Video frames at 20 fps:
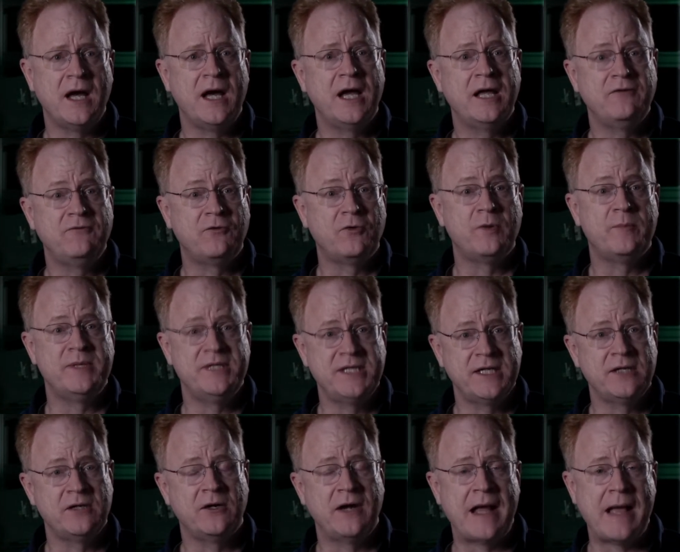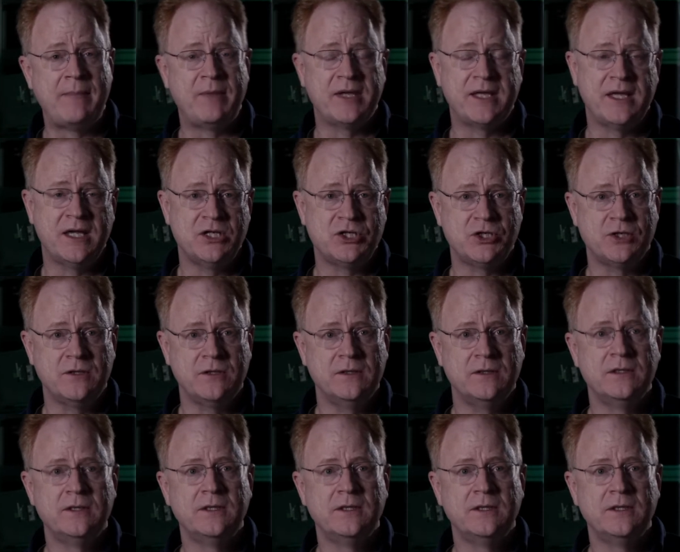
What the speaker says: kind for a particular application.